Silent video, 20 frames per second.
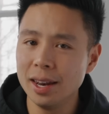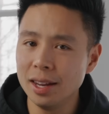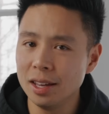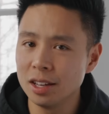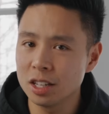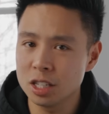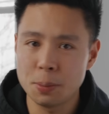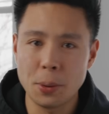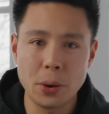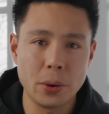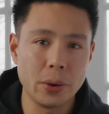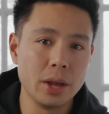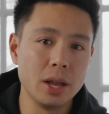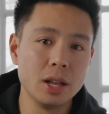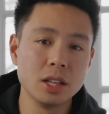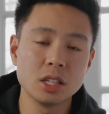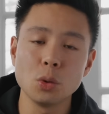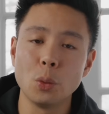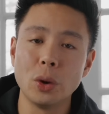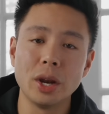any
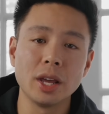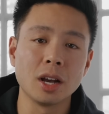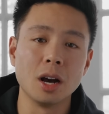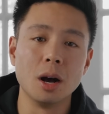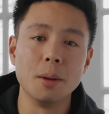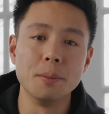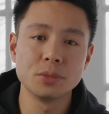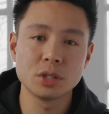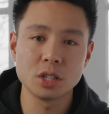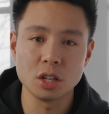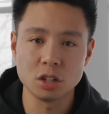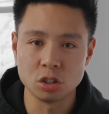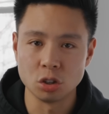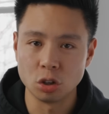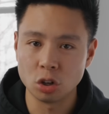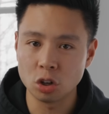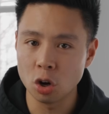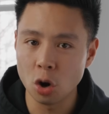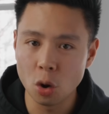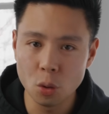experience when it comes to
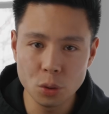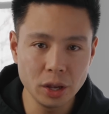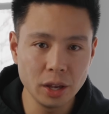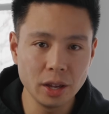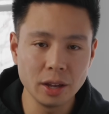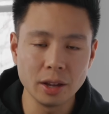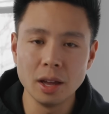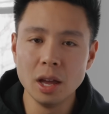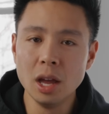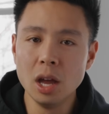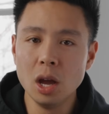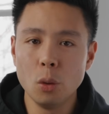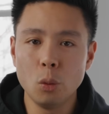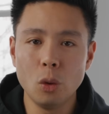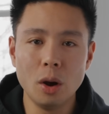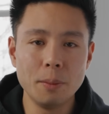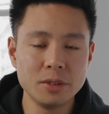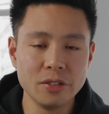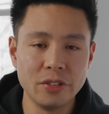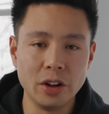coding,
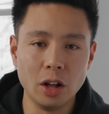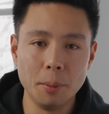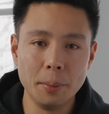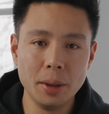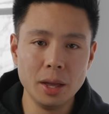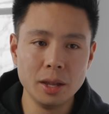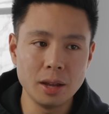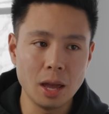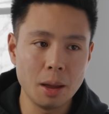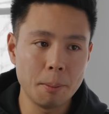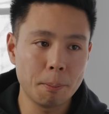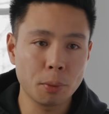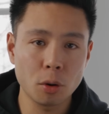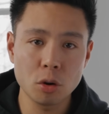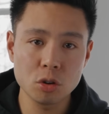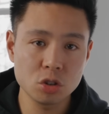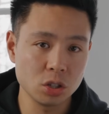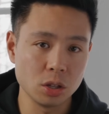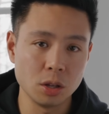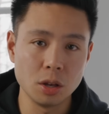web development, and
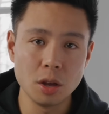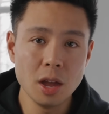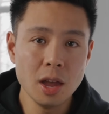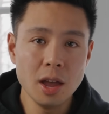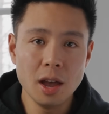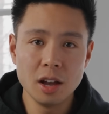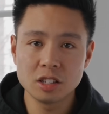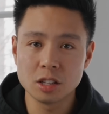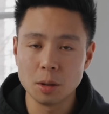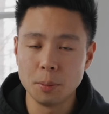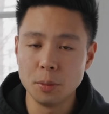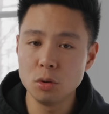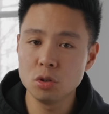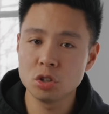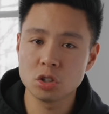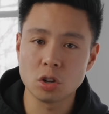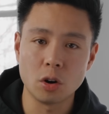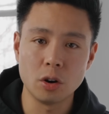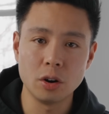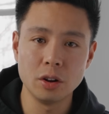personally, as someone who
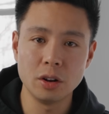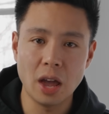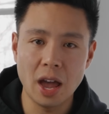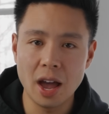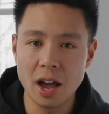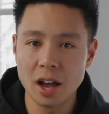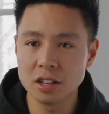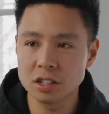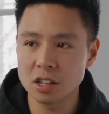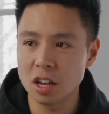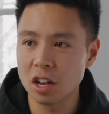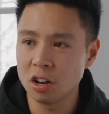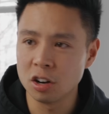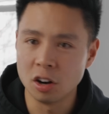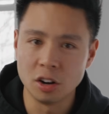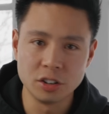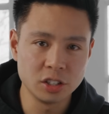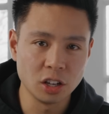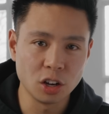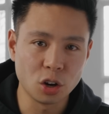started as a
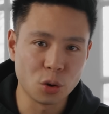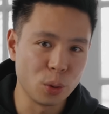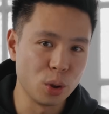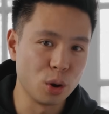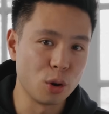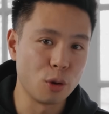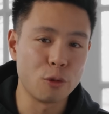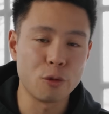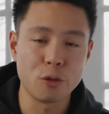content creator